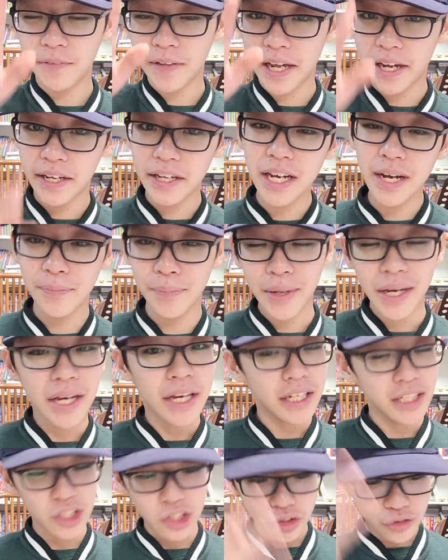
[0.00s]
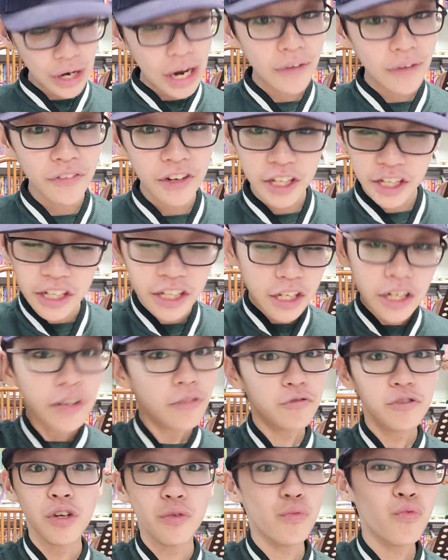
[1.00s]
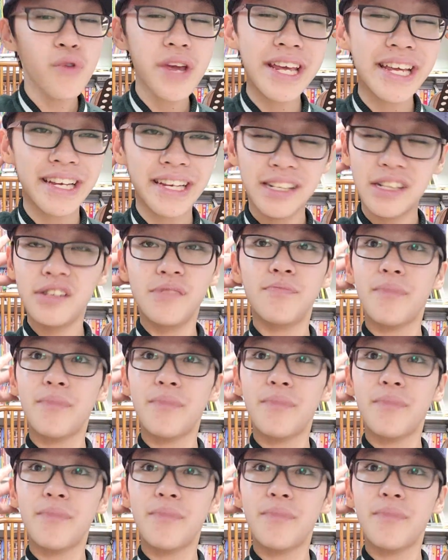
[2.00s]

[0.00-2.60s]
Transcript: fly up. It's gravity, the weak